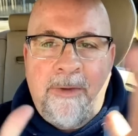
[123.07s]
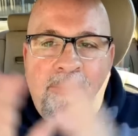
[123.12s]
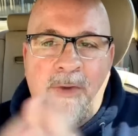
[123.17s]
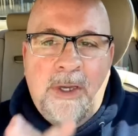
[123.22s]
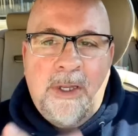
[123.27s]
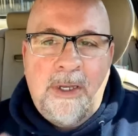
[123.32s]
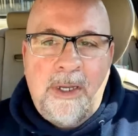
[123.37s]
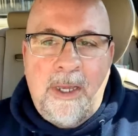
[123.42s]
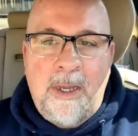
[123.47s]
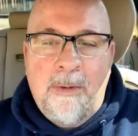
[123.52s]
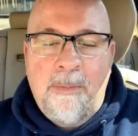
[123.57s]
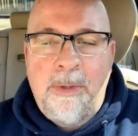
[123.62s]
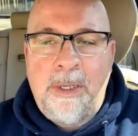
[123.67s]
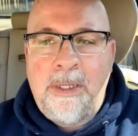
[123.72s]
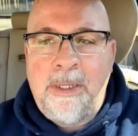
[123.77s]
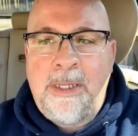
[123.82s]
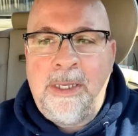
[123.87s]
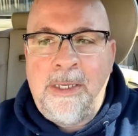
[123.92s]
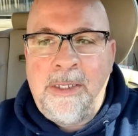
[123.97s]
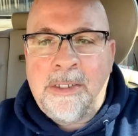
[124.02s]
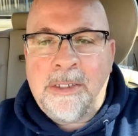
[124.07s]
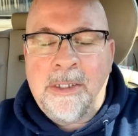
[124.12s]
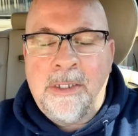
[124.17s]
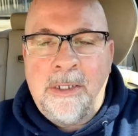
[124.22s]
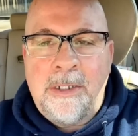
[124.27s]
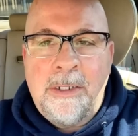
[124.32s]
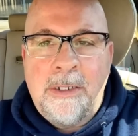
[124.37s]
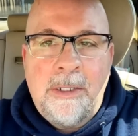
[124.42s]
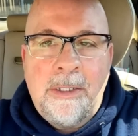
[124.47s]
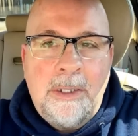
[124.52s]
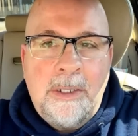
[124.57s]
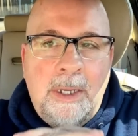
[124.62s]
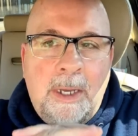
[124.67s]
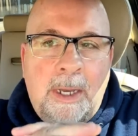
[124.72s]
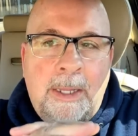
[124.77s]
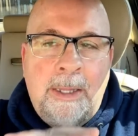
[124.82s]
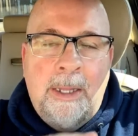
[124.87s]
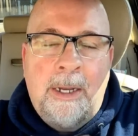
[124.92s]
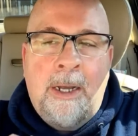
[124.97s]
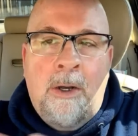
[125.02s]
if you could hear me decent,
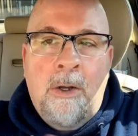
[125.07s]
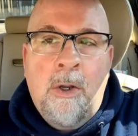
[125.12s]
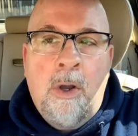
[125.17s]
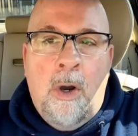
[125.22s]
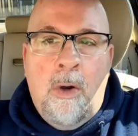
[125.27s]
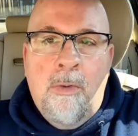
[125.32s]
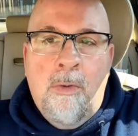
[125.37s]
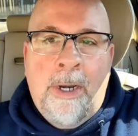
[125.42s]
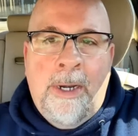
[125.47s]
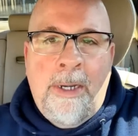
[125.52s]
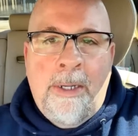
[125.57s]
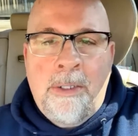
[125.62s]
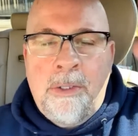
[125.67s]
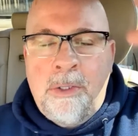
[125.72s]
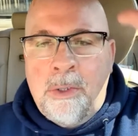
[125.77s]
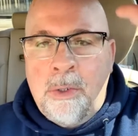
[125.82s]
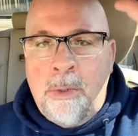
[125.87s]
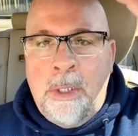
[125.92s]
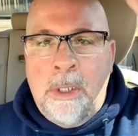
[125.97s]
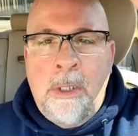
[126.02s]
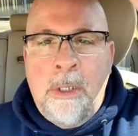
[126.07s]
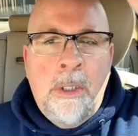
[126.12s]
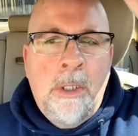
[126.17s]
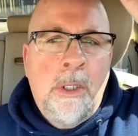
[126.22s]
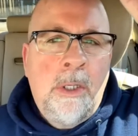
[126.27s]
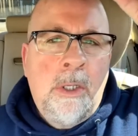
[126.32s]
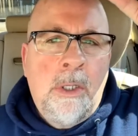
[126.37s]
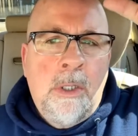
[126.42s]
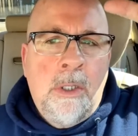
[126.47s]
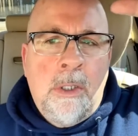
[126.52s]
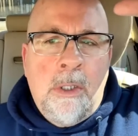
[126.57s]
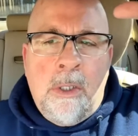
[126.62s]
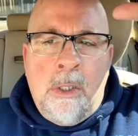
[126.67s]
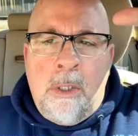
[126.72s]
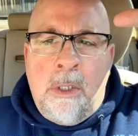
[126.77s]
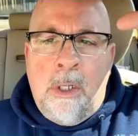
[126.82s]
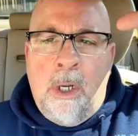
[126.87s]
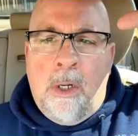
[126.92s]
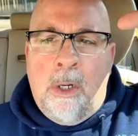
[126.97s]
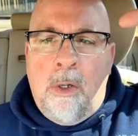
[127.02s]
and then I'll go right into it.
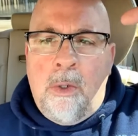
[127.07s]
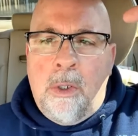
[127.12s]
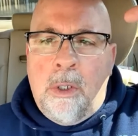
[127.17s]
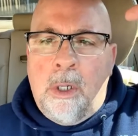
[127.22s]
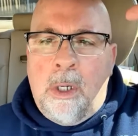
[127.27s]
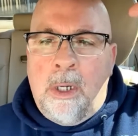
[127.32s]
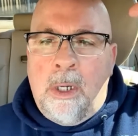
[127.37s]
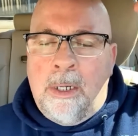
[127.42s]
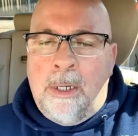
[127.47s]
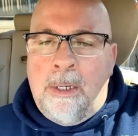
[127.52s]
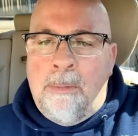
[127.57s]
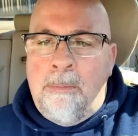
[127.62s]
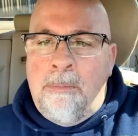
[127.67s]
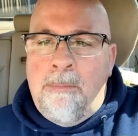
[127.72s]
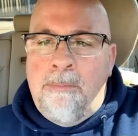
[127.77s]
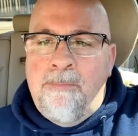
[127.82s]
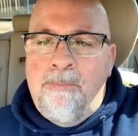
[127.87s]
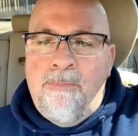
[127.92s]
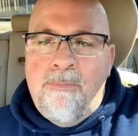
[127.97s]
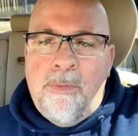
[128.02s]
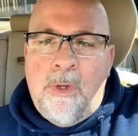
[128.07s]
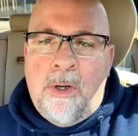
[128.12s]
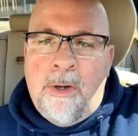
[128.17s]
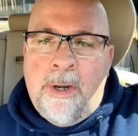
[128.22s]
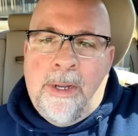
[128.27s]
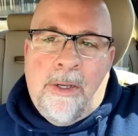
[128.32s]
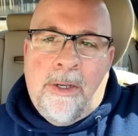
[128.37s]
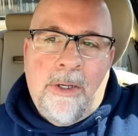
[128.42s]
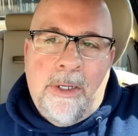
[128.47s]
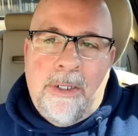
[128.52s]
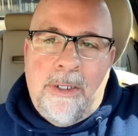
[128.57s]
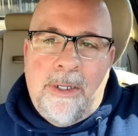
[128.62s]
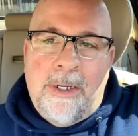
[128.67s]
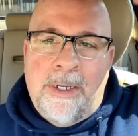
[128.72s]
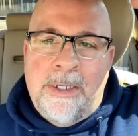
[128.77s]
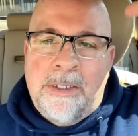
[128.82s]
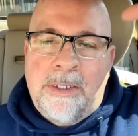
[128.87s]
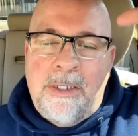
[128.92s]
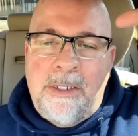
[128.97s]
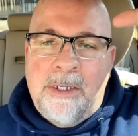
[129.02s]
All right, good.
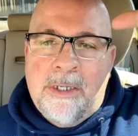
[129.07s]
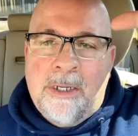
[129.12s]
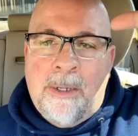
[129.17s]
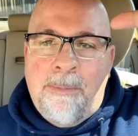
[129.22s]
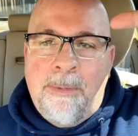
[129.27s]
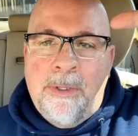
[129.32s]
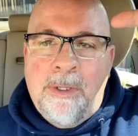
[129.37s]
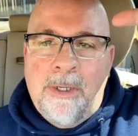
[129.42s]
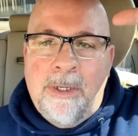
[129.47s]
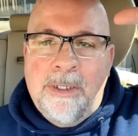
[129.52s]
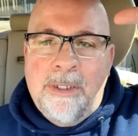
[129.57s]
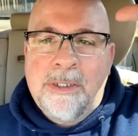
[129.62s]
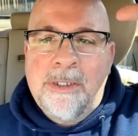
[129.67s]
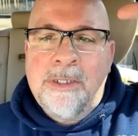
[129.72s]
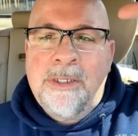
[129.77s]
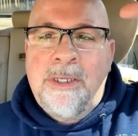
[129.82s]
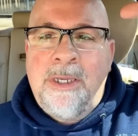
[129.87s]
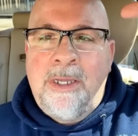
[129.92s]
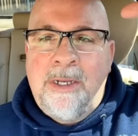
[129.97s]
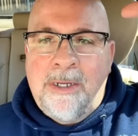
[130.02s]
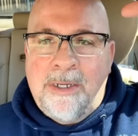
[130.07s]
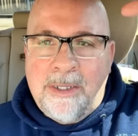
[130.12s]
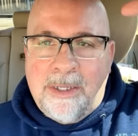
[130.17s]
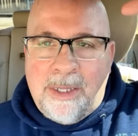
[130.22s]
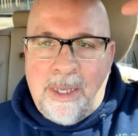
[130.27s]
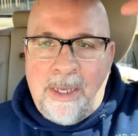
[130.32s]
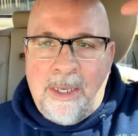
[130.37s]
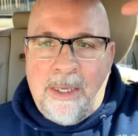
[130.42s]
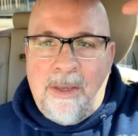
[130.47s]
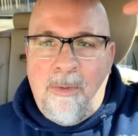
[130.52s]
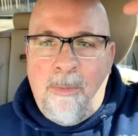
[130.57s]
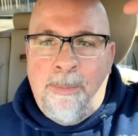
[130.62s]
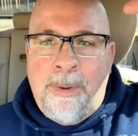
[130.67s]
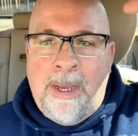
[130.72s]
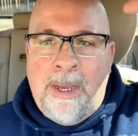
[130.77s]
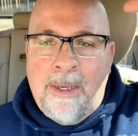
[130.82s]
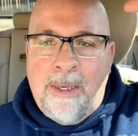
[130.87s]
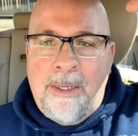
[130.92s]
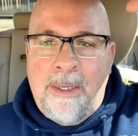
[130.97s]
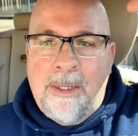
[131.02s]
I see a couple of Cecina. Thank you.
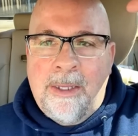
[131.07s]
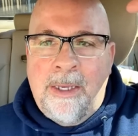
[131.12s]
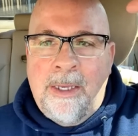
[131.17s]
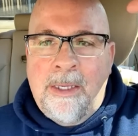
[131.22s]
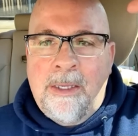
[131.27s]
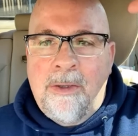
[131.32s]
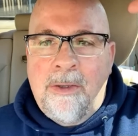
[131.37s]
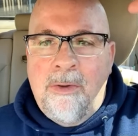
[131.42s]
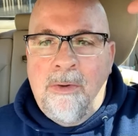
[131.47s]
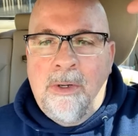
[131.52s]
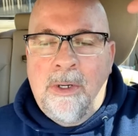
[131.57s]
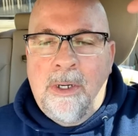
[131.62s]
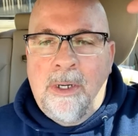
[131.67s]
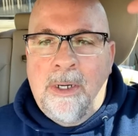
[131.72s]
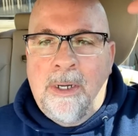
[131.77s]
Peggy, thank you.